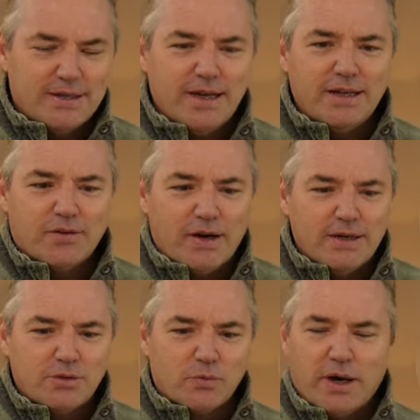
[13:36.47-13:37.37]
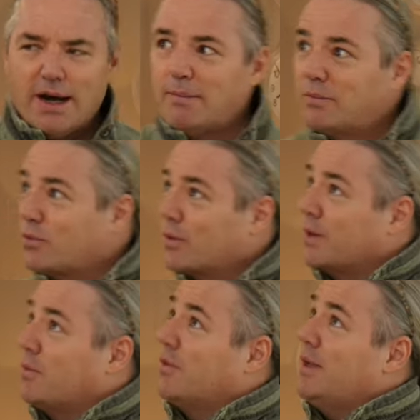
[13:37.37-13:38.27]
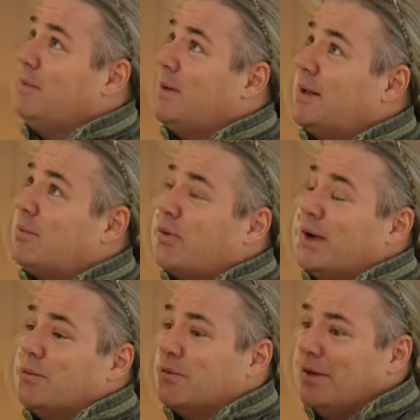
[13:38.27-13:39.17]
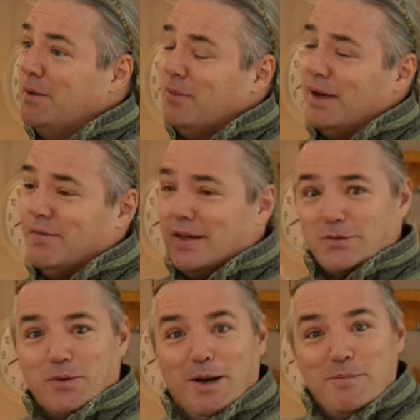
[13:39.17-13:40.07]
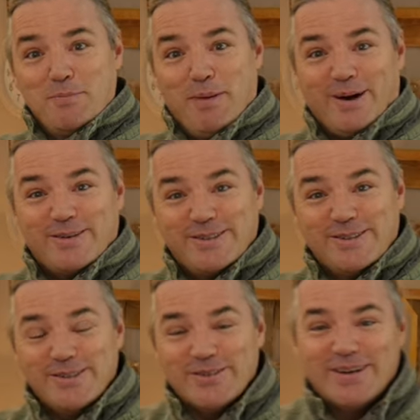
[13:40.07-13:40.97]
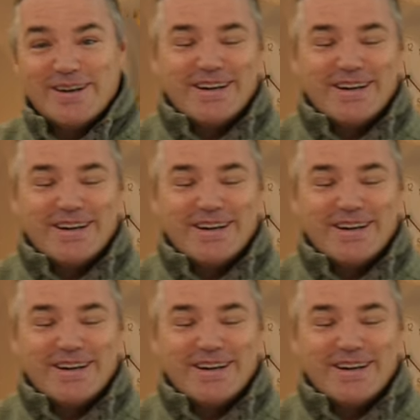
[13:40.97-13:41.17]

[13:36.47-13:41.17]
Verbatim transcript: Daily Grind is where I'm talking with him and praying with him, and that's what I'm about to do.